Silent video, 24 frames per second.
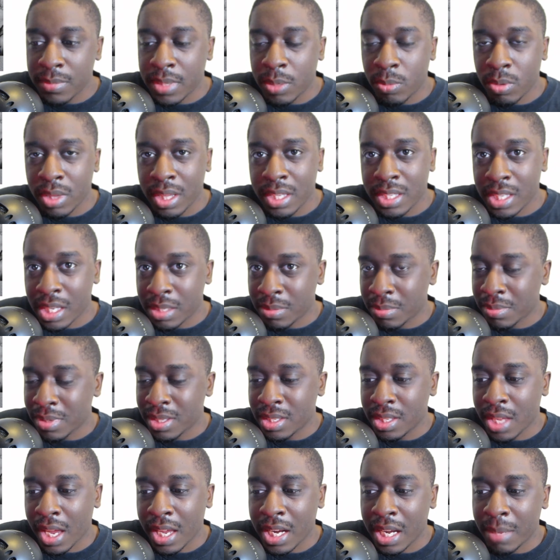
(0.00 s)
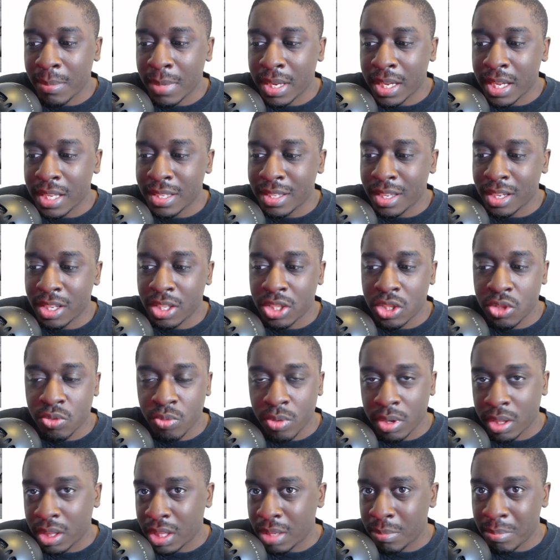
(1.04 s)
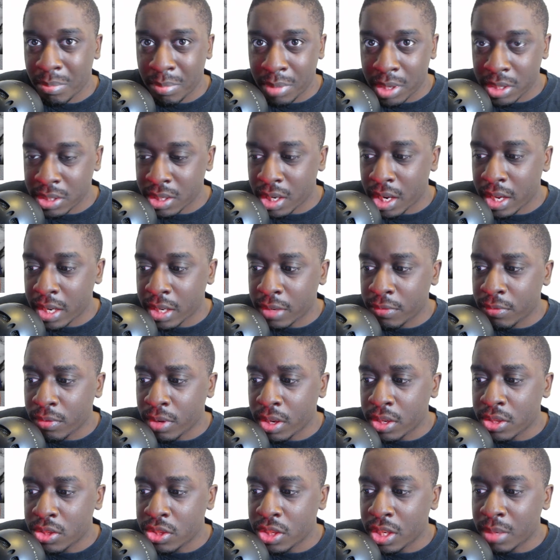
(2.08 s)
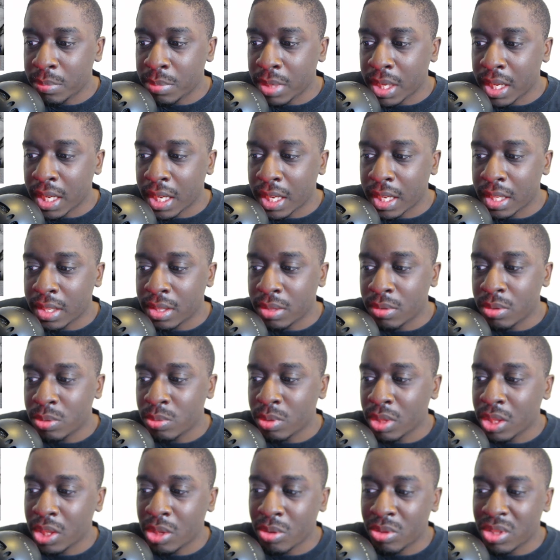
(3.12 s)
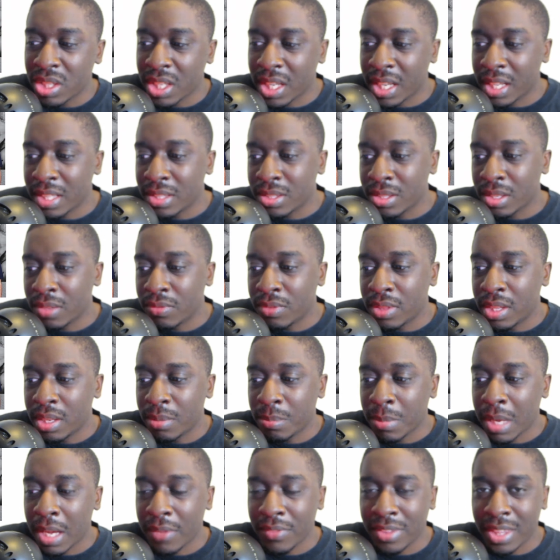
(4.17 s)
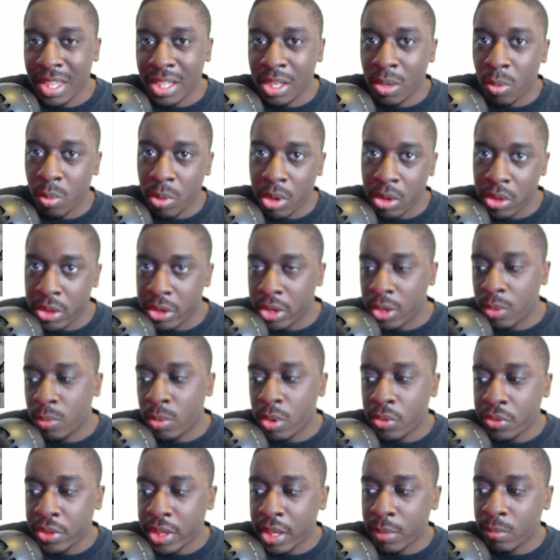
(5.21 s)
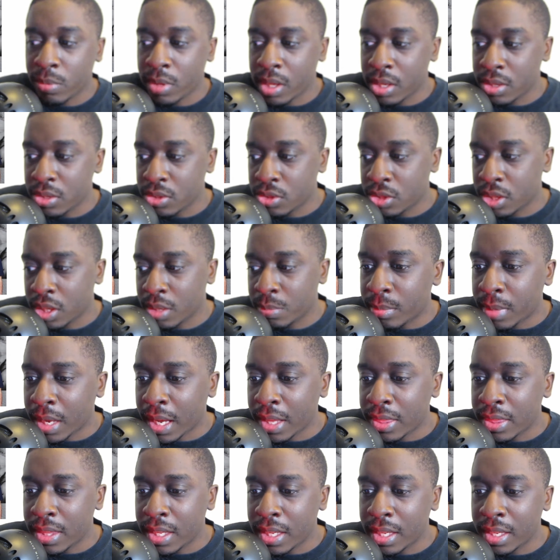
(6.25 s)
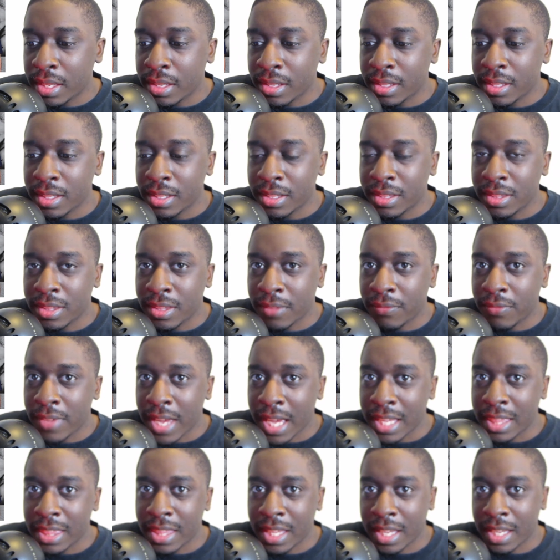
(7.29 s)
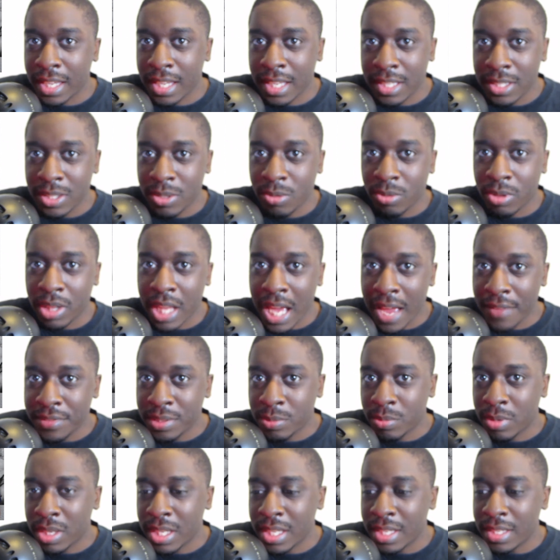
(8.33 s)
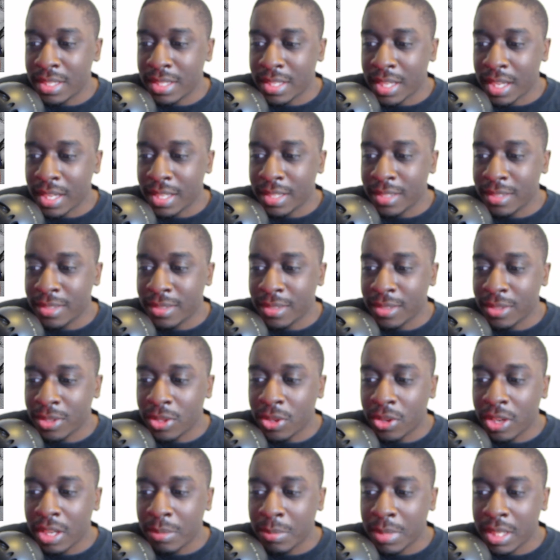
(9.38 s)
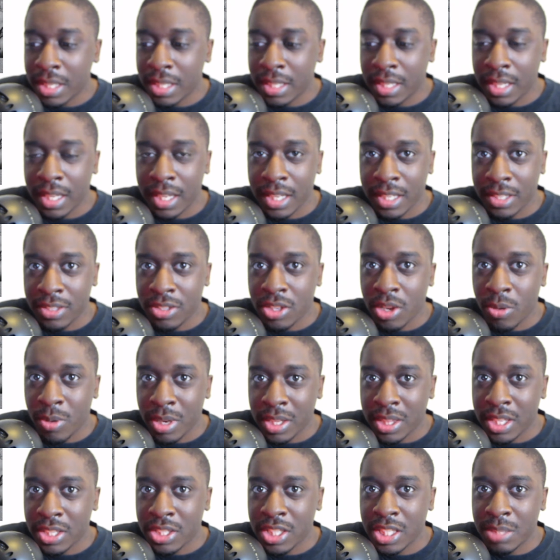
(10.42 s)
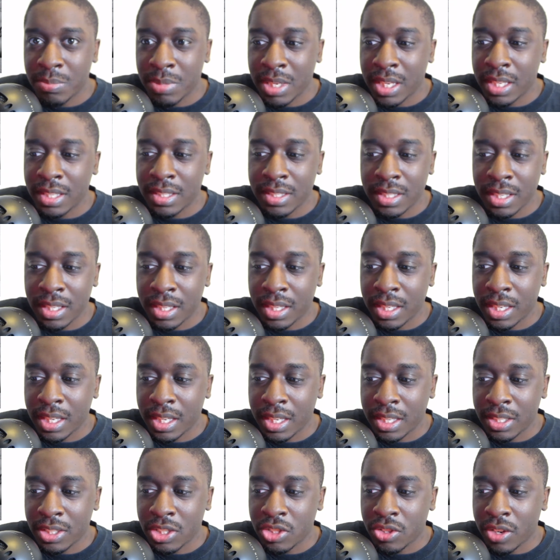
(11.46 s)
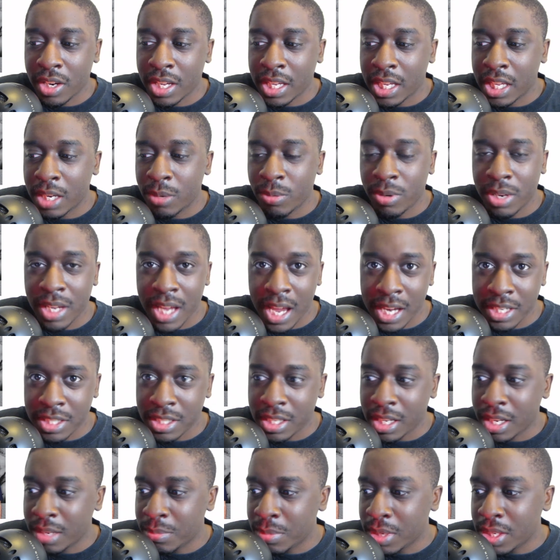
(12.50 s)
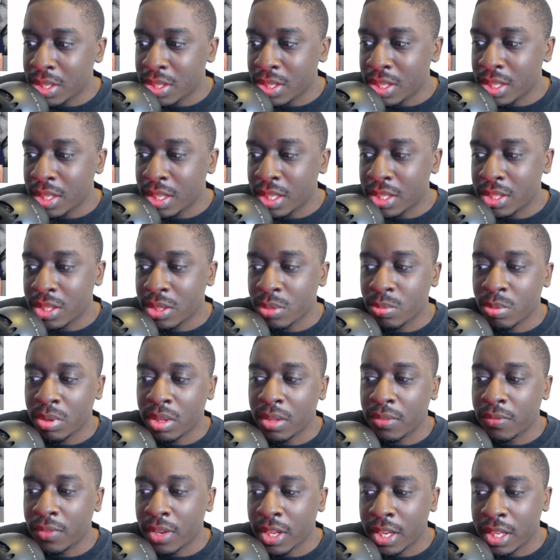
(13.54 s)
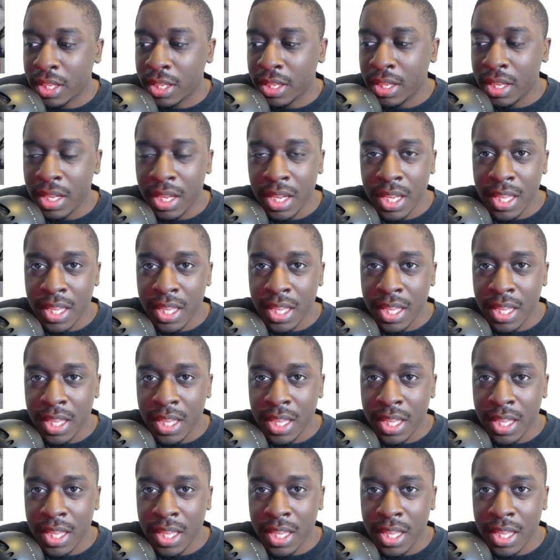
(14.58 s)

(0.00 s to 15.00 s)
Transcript: It really sets up this dynamic as like a strictly platonic friendship, and there's really no chance of them having like a will there or won't they relationship. I think the fact that Esther laughs at what he says, you know what I mean, like knowing that she's being silly and she's trying to get a reaction out of Benji, is just really funny.